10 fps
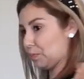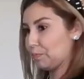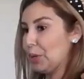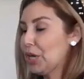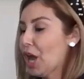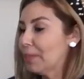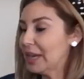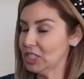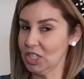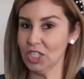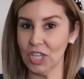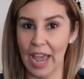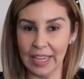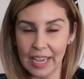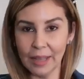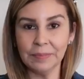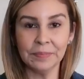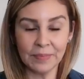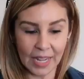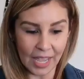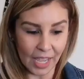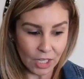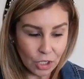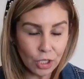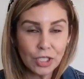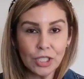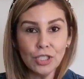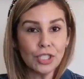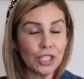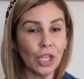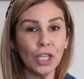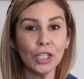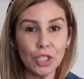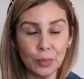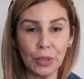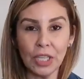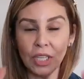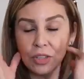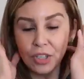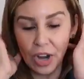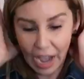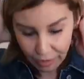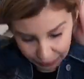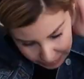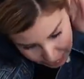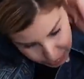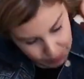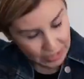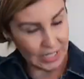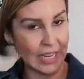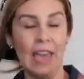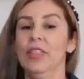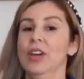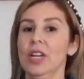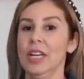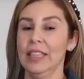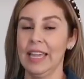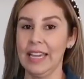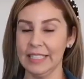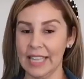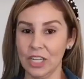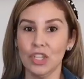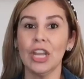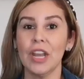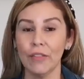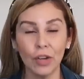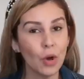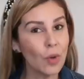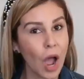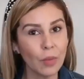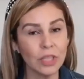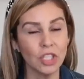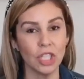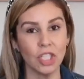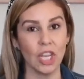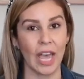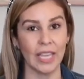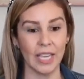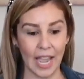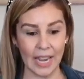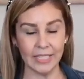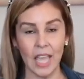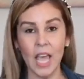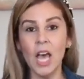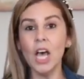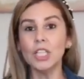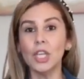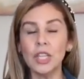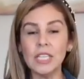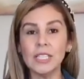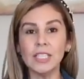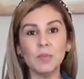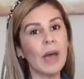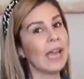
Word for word: put on my jean jacket you look, you still look super cute. Your outfit looks put together. And like I said, you can never go wrong with a jean jacket, guys. So this is my